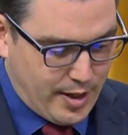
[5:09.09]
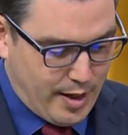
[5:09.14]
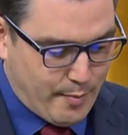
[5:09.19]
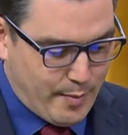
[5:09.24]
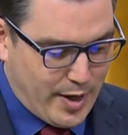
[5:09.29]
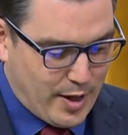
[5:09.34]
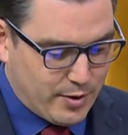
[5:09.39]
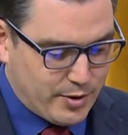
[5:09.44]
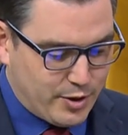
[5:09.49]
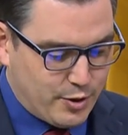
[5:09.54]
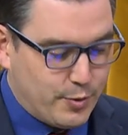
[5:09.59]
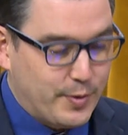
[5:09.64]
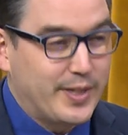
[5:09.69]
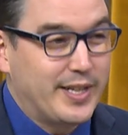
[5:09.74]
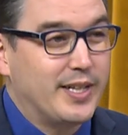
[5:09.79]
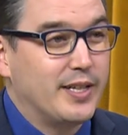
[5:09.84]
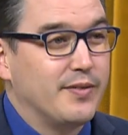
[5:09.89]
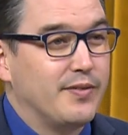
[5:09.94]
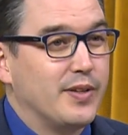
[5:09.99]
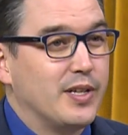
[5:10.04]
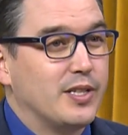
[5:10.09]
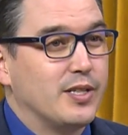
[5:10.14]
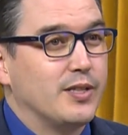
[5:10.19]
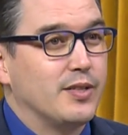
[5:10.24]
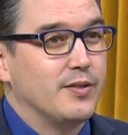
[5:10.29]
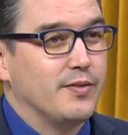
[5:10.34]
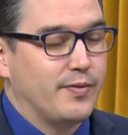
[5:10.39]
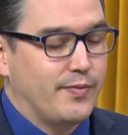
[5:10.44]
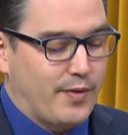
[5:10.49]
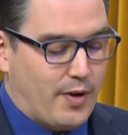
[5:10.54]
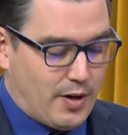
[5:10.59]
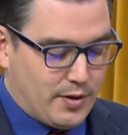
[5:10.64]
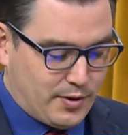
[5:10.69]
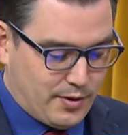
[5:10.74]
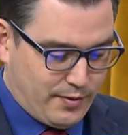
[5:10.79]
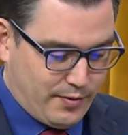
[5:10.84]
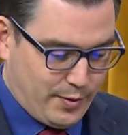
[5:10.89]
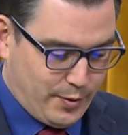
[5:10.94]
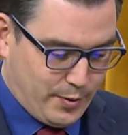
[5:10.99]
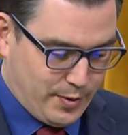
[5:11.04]
amount to an inefficient
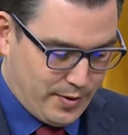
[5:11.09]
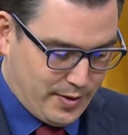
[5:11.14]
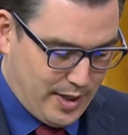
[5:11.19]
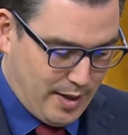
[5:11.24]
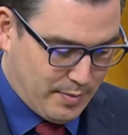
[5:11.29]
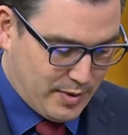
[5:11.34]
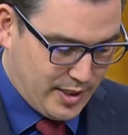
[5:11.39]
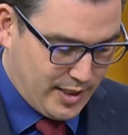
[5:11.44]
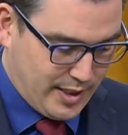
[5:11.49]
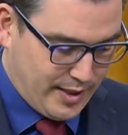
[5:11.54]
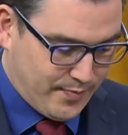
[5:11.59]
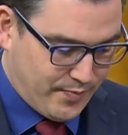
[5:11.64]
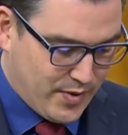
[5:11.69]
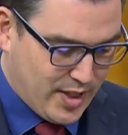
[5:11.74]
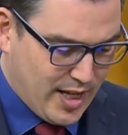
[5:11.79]
fossil fuel subsidy.